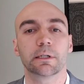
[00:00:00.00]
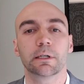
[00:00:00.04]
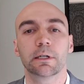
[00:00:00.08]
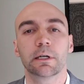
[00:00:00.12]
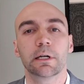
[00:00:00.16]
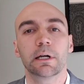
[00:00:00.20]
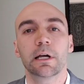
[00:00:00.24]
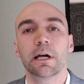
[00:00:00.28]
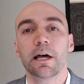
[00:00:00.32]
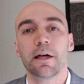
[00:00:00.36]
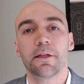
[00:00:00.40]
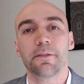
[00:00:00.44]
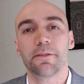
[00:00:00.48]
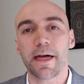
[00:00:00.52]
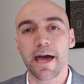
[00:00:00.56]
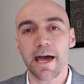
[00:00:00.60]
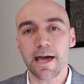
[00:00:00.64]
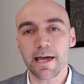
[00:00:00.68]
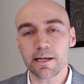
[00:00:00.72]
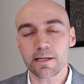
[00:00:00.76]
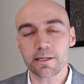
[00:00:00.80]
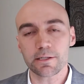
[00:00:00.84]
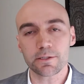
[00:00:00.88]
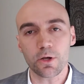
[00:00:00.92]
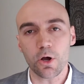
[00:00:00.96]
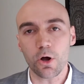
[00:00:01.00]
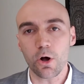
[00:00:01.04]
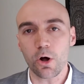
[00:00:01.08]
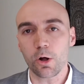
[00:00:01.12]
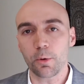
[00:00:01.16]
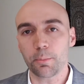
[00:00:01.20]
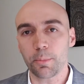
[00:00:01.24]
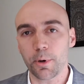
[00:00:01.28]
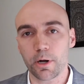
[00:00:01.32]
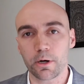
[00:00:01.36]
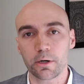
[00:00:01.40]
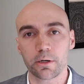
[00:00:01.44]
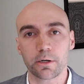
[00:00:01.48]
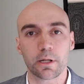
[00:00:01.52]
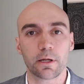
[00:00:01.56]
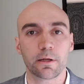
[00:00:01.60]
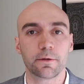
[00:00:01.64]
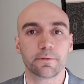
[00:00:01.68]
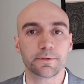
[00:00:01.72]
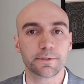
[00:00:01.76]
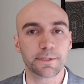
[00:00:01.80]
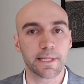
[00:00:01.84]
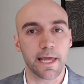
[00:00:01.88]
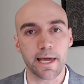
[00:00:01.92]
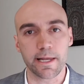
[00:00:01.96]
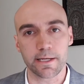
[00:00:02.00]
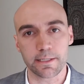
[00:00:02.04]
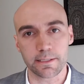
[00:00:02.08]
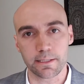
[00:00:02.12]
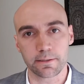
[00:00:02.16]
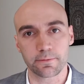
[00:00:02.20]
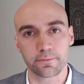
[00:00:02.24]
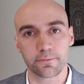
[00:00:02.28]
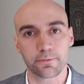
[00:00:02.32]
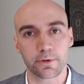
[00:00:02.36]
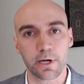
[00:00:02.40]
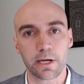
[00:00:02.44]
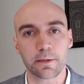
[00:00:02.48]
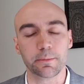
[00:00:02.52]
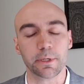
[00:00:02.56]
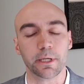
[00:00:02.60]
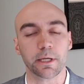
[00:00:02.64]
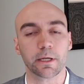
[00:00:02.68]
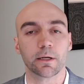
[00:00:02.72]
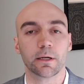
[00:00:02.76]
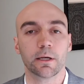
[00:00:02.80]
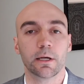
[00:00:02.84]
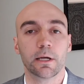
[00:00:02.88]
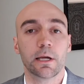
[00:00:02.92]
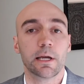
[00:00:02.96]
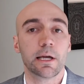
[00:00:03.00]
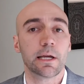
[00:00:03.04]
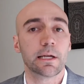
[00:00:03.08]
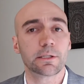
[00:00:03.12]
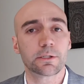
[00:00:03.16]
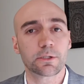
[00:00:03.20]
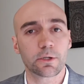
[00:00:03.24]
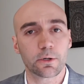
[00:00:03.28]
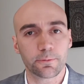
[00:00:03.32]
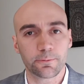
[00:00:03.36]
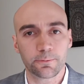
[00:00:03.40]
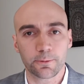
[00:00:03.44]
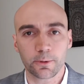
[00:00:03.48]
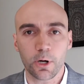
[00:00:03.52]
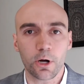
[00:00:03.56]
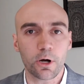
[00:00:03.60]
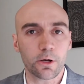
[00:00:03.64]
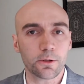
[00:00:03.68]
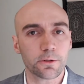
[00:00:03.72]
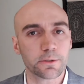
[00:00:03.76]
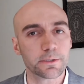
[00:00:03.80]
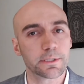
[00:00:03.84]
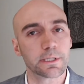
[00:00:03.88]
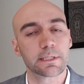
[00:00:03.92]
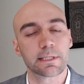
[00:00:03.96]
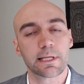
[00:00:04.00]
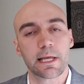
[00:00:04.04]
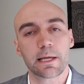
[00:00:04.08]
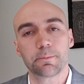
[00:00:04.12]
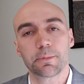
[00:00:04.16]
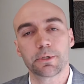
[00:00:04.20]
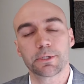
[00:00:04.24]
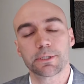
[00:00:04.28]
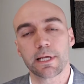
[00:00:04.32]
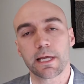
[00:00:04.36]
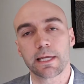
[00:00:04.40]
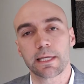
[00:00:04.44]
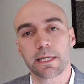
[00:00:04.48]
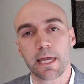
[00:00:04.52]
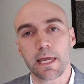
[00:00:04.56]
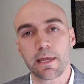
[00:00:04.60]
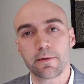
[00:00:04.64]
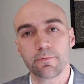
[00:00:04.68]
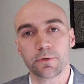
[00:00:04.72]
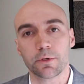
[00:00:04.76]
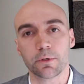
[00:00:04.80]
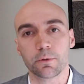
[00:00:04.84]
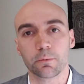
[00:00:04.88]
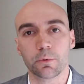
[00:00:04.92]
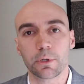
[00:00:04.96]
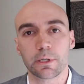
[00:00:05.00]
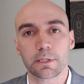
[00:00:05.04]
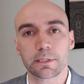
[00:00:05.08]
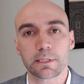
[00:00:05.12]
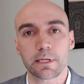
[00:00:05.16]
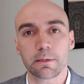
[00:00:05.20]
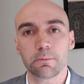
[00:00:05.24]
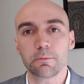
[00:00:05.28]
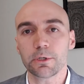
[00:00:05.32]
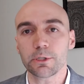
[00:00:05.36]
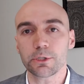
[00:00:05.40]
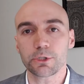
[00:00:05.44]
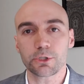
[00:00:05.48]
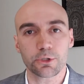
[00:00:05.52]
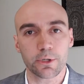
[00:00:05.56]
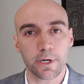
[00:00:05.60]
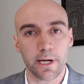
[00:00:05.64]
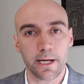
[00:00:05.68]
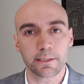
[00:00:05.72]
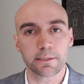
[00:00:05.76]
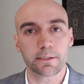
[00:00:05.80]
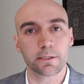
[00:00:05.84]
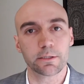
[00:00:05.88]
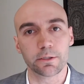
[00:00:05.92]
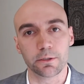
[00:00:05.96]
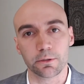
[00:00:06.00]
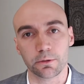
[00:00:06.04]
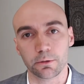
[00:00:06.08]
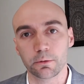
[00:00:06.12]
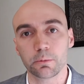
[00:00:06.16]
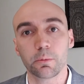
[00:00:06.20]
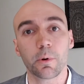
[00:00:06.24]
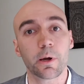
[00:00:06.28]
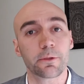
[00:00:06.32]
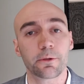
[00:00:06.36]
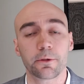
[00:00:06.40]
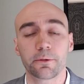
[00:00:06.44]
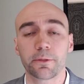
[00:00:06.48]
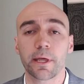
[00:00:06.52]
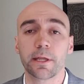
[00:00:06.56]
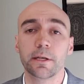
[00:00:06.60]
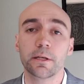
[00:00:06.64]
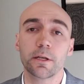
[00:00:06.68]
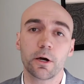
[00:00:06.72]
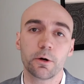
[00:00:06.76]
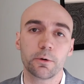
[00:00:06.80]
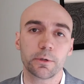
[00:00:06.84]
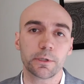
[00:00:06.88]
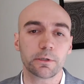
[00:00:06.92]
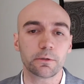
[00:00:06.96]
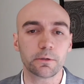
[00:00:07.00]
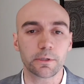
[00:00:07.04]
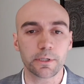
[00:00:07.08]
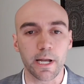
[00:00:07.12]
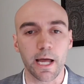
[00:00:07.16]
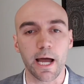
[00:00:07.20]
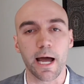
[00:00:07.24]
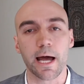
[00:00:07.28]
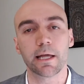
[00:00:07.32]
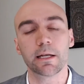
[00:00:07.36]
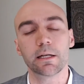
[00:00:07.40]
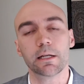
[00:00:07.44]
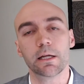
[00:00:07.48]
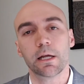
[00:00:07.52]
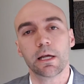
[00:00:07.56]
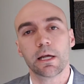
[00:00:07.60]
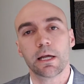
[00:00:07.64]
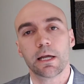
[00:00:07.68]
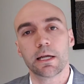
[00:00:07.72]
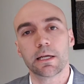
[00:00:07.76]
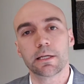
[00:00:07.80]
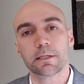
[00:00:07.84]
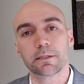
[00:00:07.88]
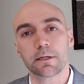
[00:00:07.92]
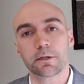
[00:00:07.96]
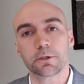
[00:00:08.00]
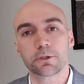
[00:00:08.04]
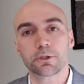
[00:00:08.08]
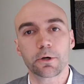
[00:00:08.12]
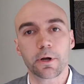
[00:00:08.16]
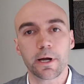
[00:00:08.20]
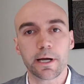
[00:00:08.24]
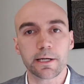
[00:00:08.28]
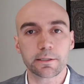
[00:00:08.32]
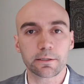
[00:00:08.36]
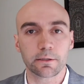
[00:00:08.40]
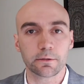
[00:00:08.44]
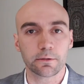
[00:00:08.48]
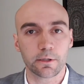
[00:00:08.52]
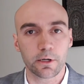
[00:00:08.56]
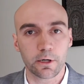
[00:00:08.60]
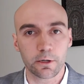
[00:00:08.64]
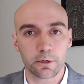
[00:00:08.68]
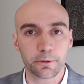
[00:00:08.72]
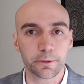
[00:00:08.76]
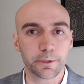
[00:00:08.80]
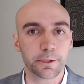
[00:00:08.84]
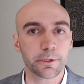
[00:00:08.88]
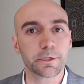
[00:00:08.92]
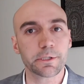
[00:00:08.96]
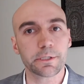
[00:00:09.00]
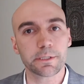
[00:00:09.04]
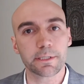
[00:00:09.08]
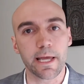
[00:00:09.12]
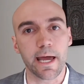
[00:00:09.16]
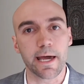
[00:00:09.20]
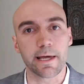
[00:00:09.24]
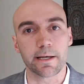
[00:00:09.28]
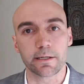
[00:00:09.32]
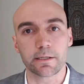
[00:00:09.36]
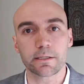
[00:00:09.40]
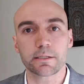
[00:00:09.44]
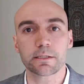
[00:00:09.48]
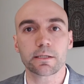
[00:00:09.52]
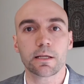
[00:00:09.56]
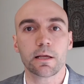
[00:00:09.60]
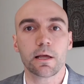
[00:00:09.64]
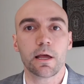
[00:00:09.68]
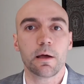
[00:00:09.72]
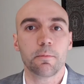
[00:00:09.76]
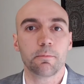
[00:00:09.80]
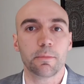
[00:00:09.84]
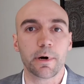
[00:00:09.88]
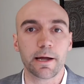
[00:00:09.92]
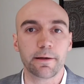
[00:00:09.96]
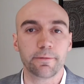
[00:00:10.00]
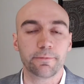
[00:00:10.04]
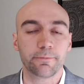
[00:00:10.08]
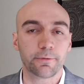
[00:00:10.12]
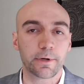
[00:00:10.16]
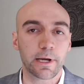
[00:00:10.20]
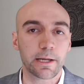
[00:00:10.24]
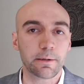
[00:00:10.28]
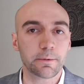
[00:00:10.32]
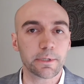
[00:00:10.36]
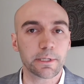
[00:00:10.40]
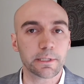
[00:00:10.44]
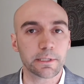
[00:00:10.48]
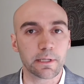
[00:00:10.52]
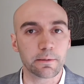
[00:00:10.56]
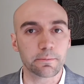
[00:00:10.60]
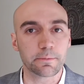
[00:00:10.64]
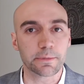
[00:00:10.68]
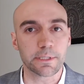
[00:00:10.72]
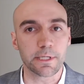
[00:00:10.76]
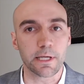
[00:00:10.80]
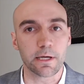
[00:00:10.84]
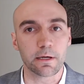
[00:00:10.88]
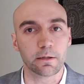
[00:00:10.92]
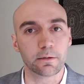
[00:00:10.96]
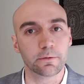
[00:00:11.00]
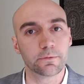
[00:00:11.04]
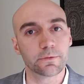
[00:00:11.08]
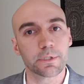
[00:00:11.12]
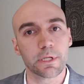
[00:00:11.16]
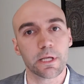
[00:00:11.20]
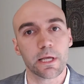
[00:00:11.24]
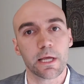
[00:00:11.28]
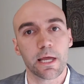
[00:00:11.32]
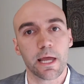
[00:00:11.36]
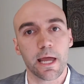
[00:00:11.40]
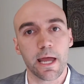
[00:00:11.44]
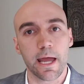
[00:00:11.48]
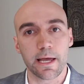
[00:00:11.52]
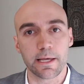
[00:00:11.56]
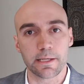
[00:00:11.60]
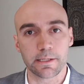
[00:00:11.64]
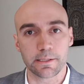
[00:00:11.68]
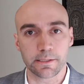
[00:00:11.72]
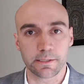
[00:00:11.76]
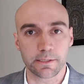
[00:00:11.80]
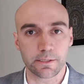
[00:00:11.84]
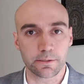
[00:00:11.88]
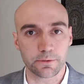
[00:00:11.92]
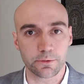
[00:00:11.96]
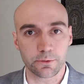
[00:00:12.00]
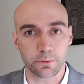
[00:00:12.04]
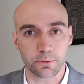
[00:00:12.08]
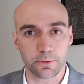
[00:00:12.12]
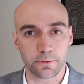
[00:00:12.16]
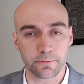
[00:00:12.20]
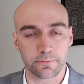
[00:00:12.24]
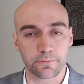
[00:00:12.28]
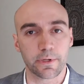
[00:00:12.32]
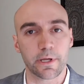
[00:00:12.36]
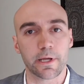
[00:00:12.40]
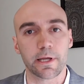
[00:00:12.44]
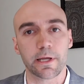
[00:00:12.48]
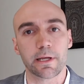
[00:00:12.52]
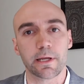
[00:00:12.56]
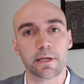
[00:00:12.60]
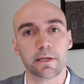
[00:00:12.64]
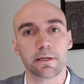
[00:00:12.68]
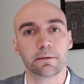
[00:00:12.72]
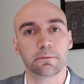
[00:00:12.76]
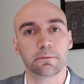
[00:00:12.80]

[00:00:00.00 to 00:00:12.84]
That is all part of status and framing. And so for all those examples I gave you, what someone's trying to do, whether they know it or not, is they're trying to lower your status by framing themselves as sort of an